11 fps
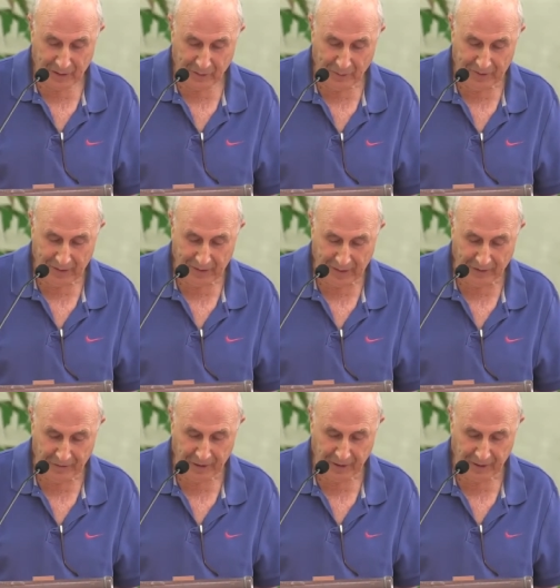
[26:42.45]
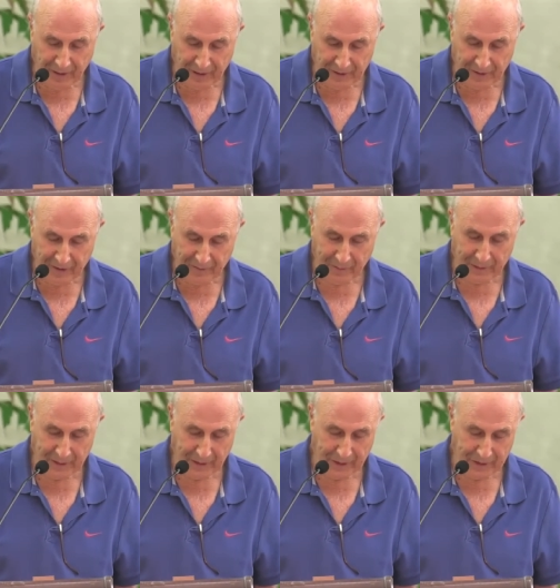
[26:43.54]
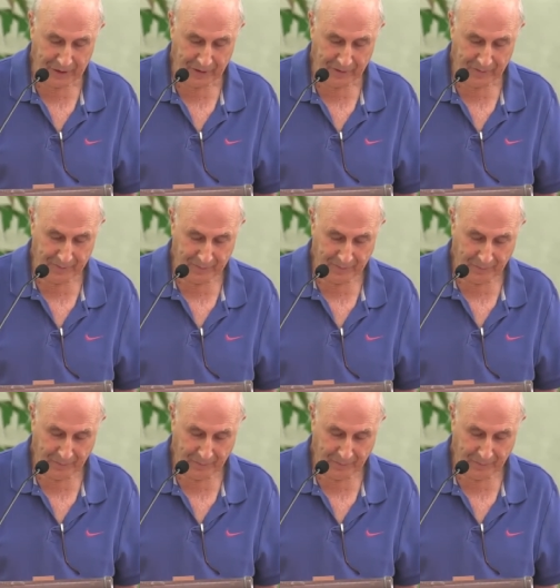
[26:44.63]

with a loving kindness meditation